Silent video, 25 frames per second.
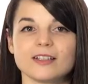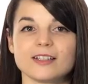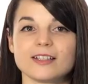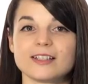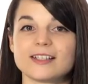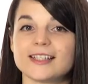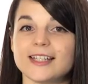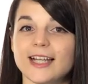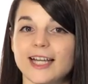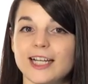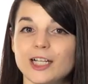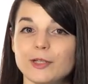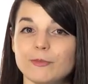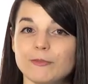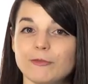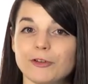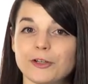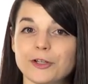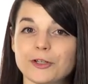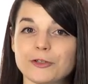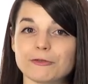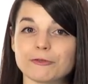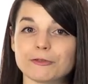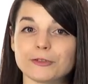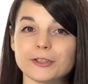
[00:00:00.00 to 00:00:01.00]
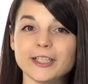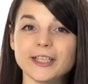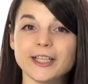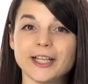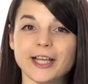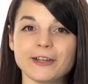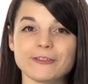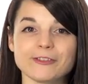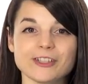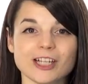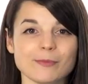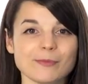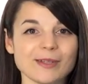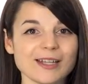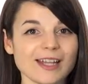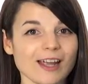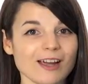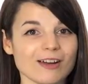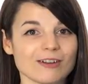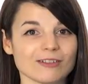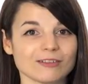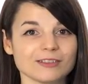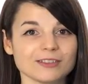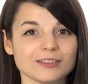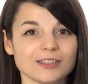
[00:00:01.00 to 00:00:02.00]
sign up for your free lifetime
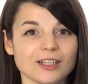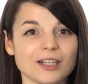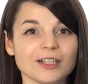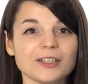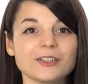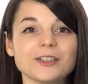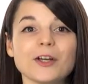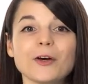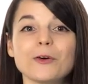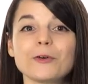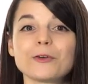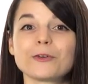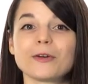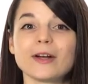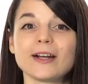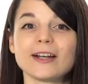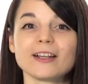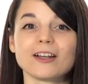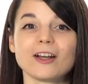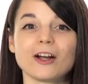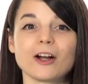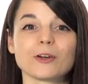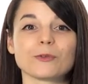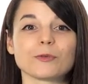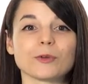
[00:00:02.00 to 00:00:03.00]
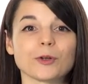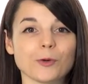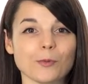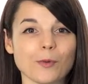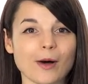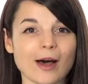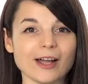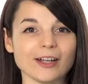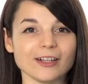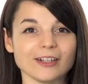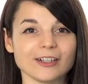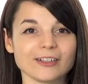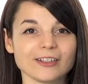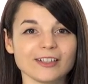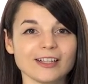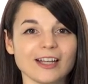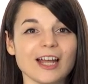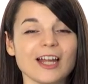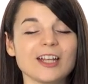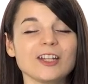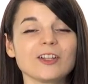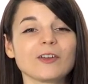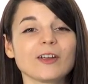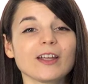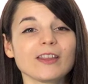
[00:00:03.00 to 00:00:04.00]
account. No credit card required, and
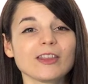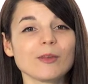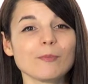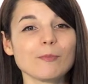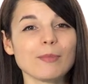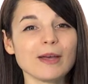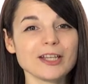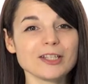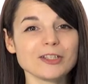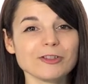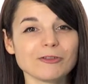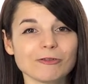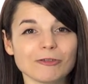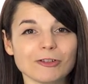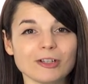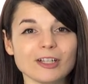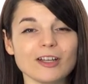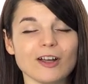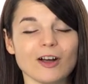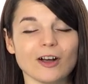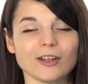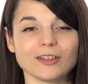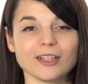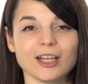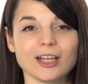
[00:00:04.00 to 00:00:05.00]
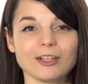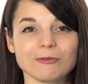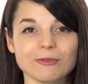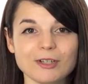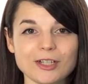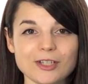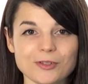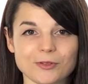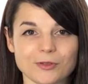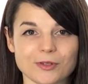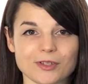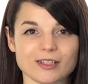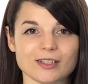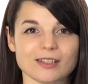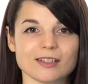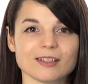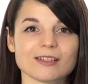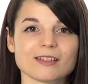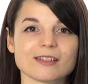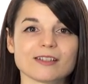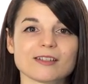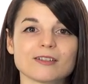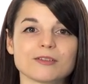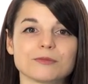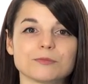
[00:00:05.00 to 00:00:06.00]
you'll get the best free online resources.